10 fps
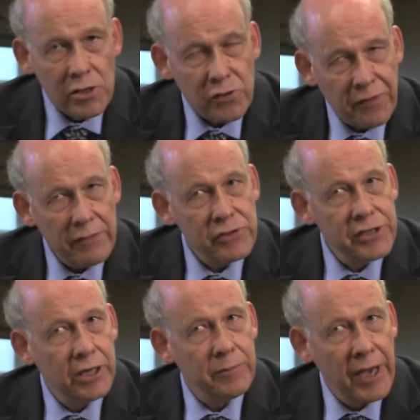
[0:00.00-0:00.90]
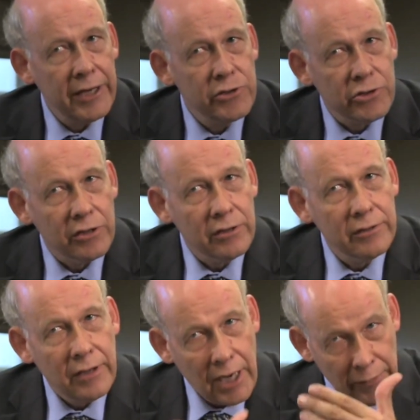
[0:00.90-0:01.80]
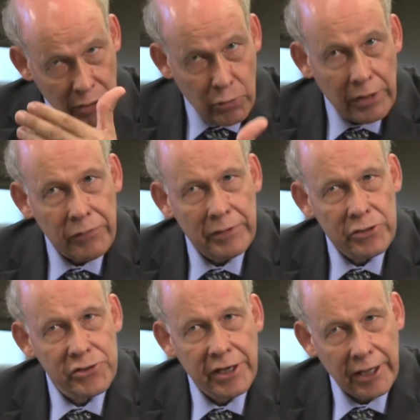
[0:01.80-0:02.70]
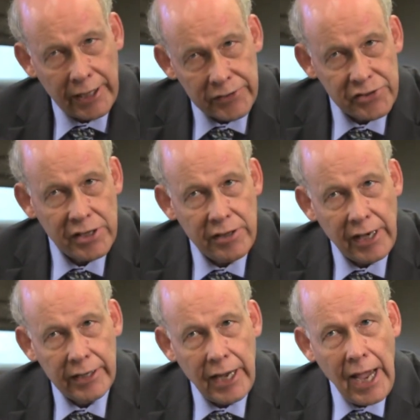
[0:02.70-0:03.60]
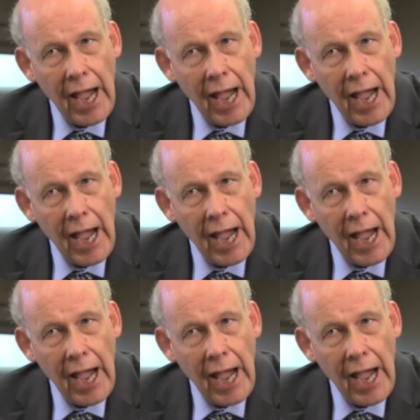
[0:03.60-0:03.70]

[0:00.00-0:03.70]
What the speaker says: So if I was a young manager, I would agree with what you're saying. I can see that.